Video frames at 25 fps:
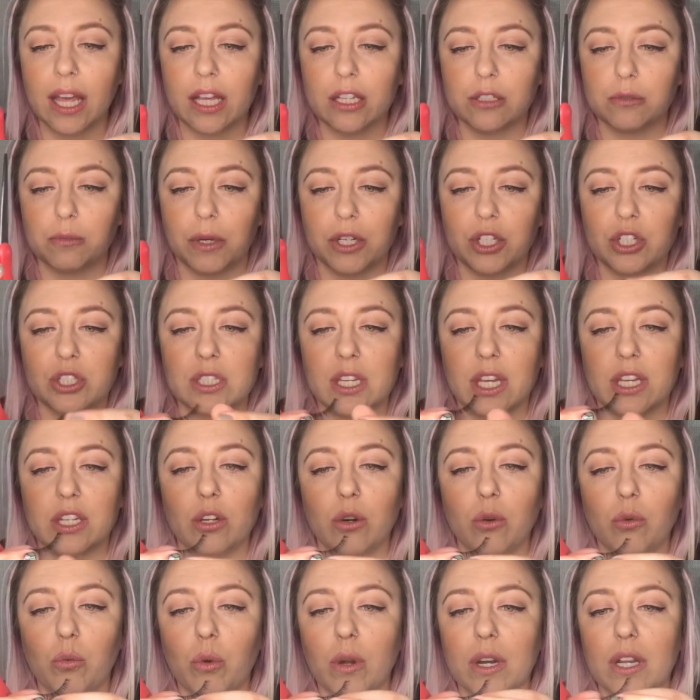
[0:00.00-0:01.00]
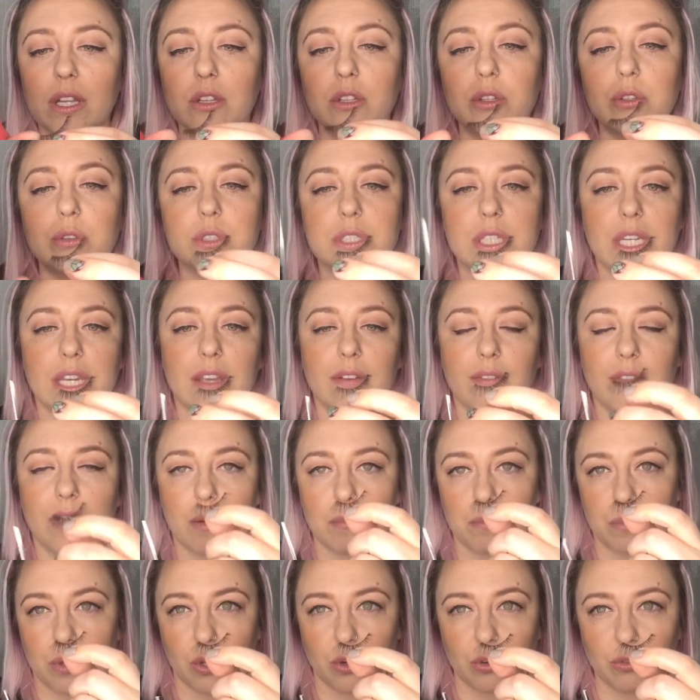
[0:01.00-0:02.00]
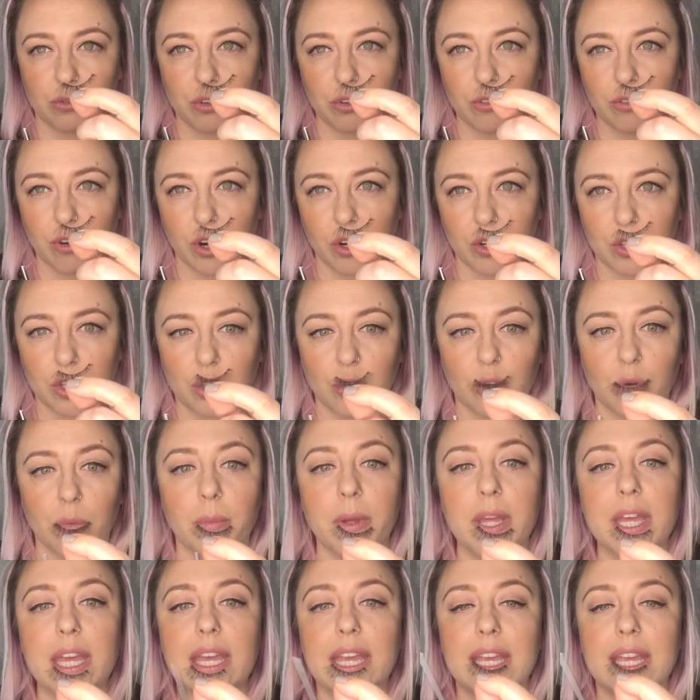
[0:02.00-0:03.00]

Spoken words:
As much as I don't wanna lose any of that beautiful volume,